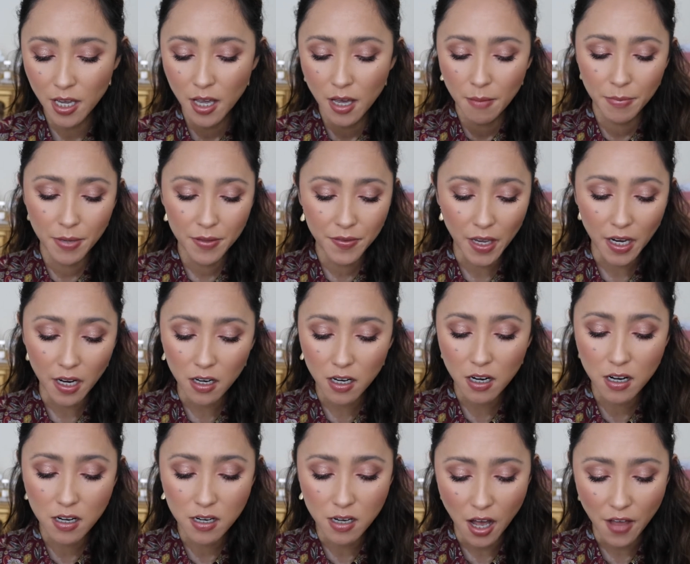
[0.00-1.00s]
but they are
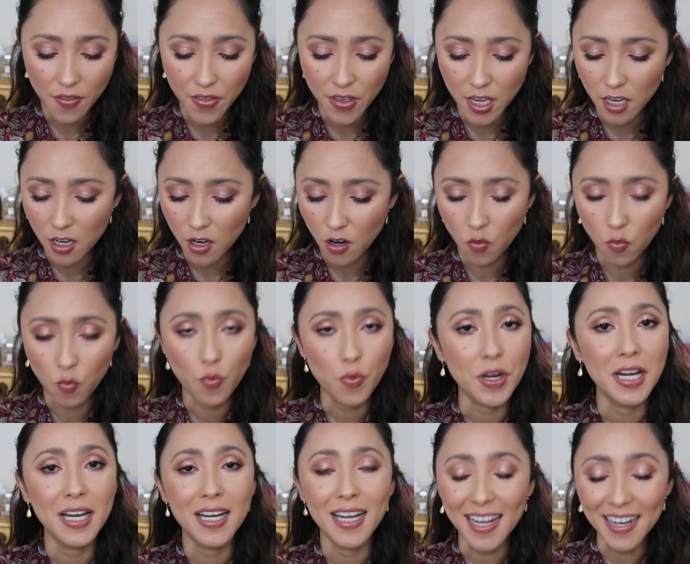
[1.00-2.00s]
nothing
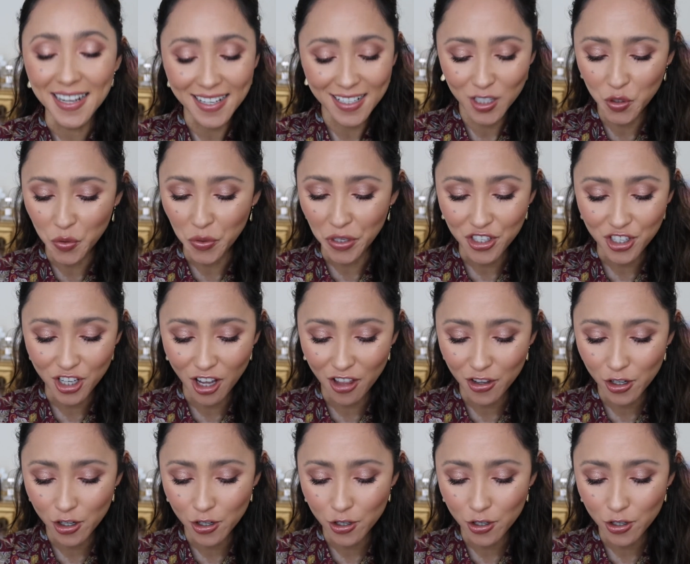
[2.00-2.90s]
related to each other.